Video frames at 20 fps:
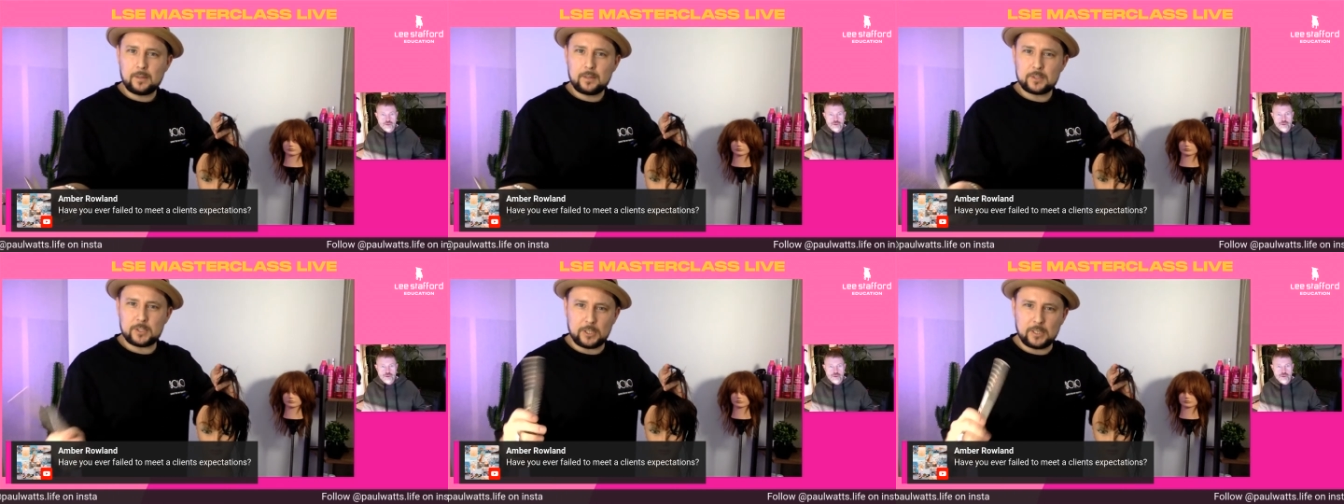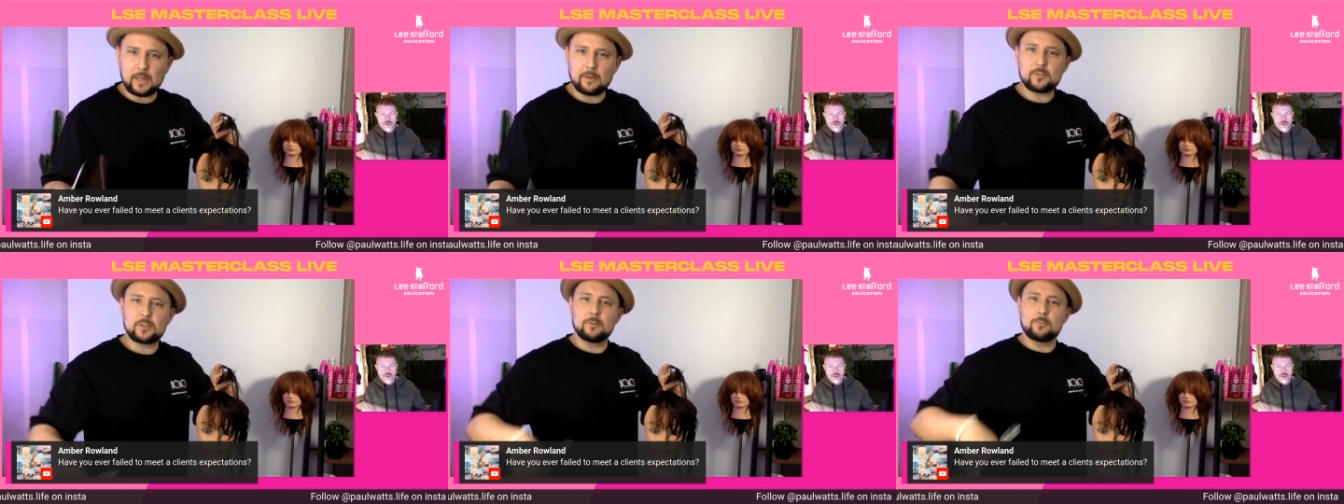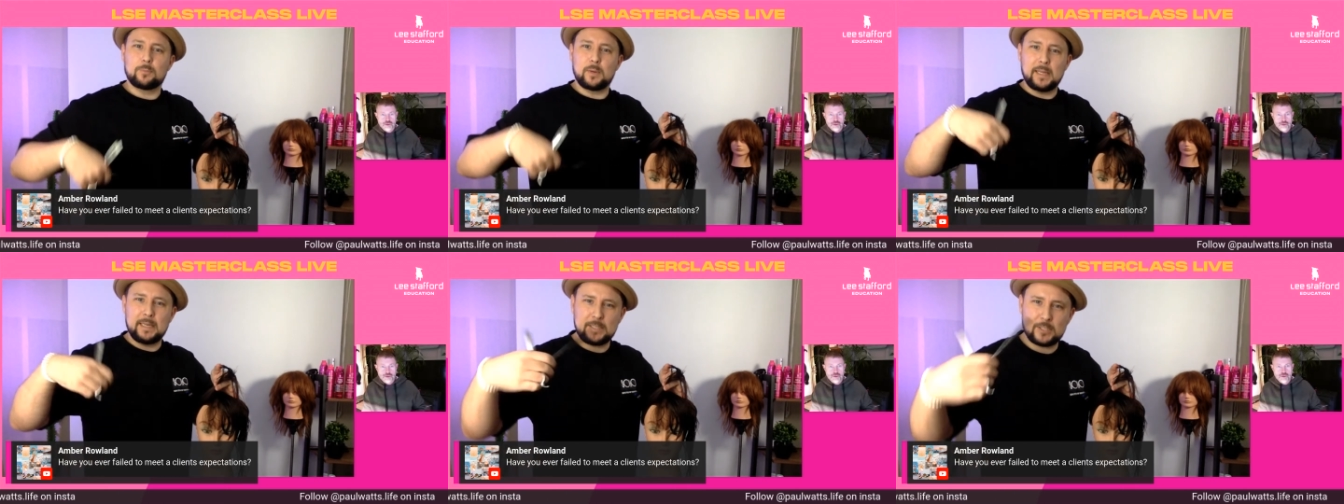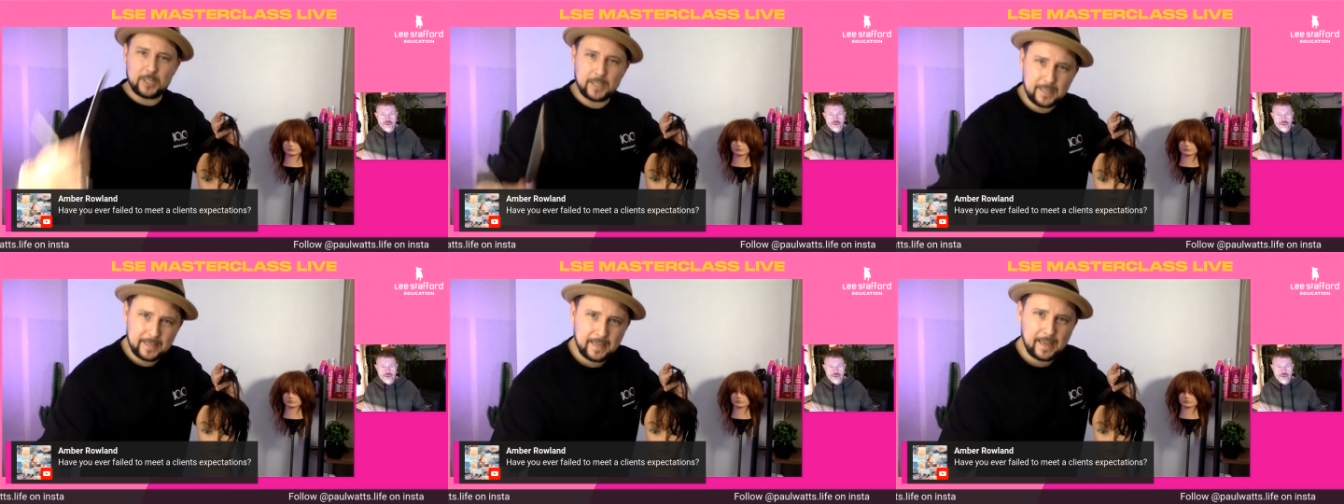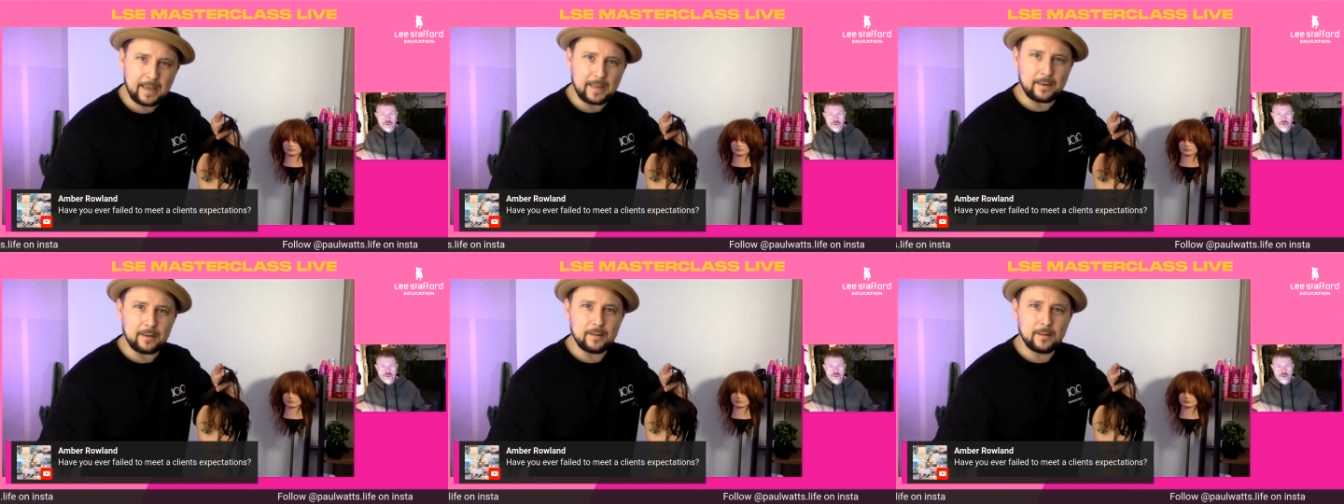So you're going to have to bleach it
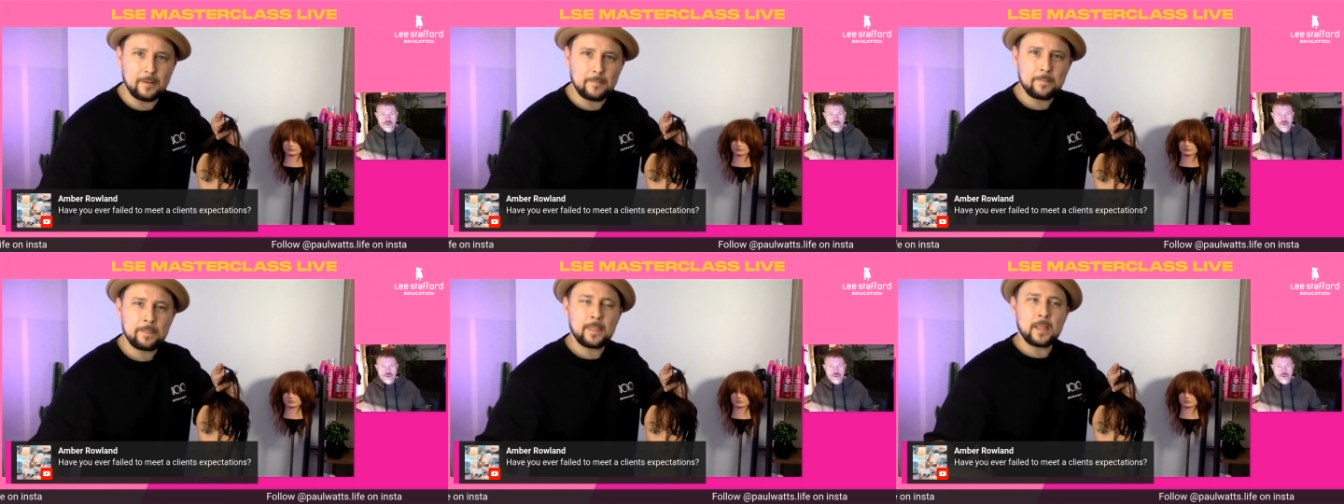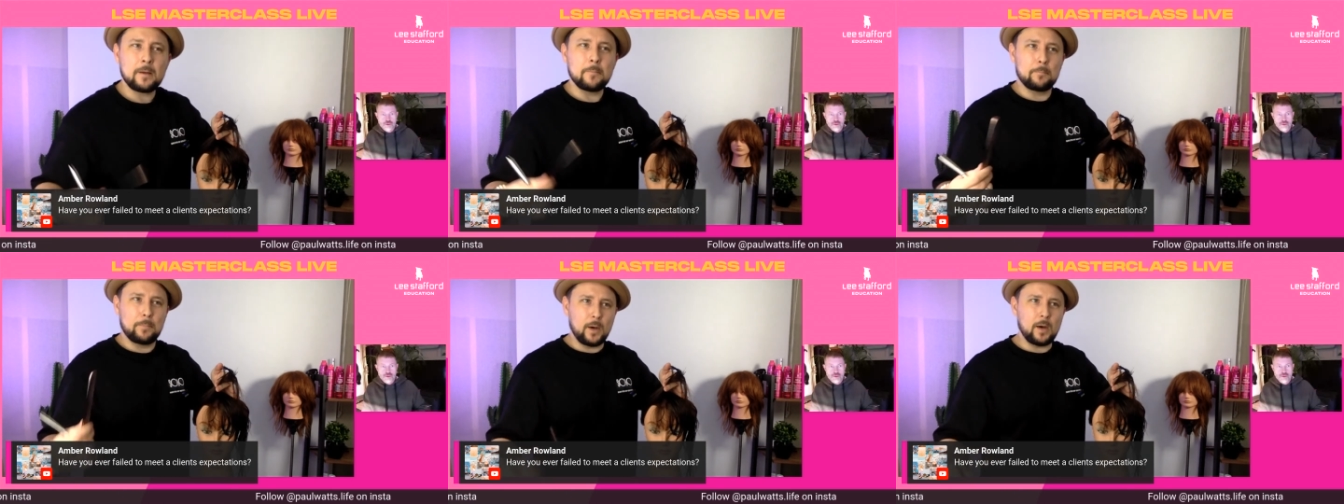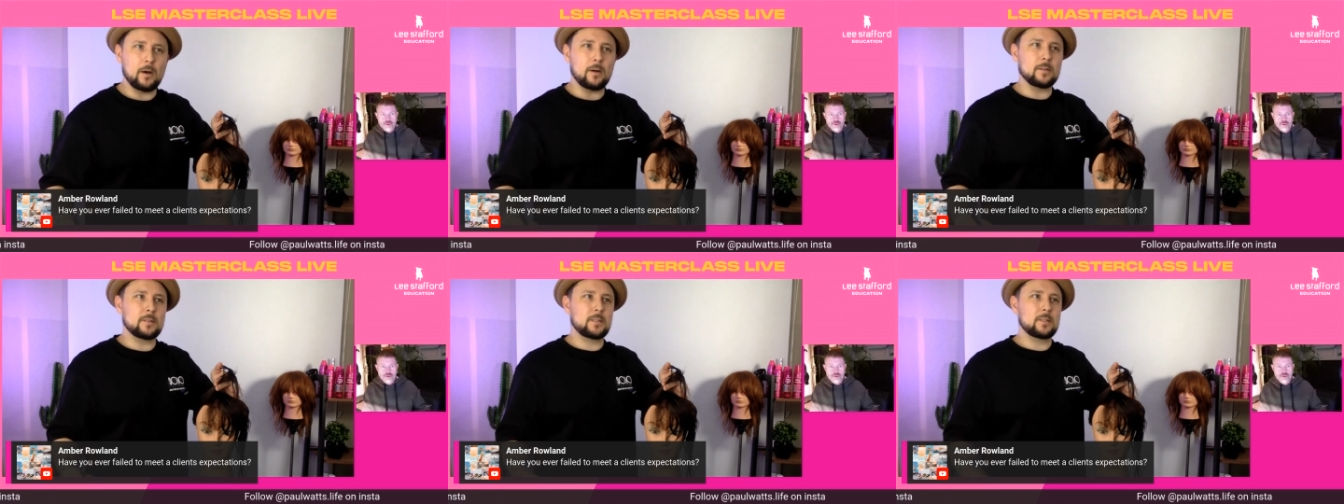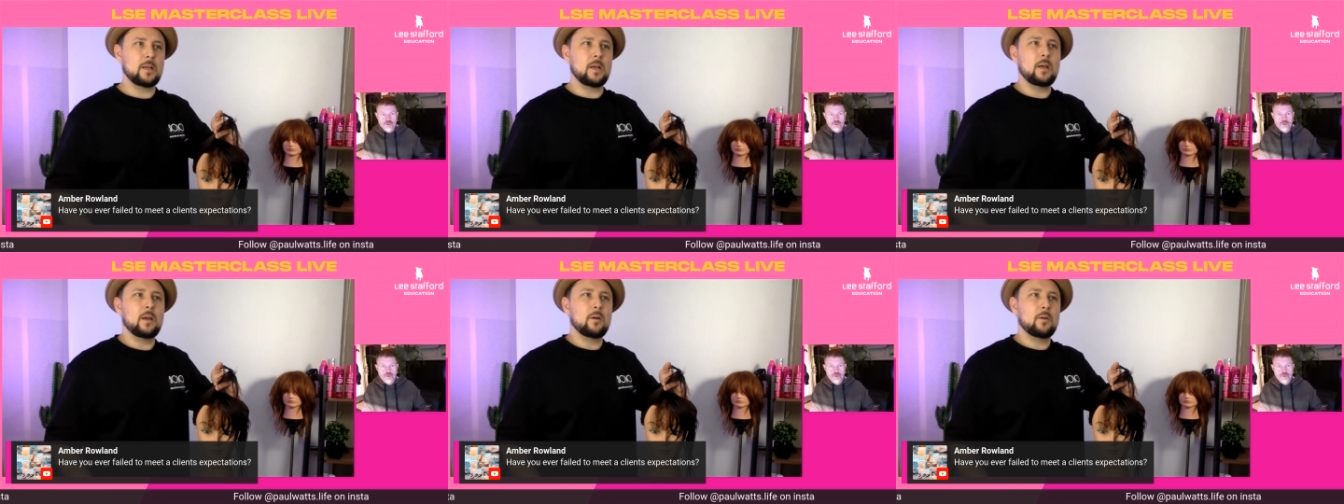again. But